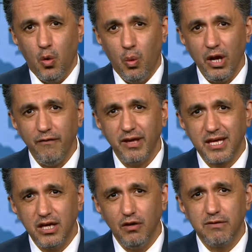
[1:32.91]
One of the
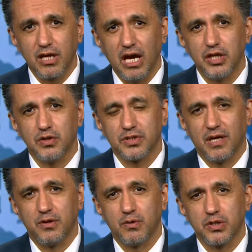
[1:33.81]
key obligations
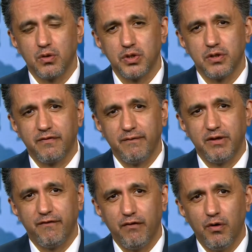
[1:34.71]
under Resolution
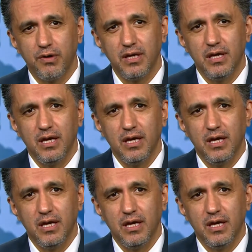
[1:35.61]
1540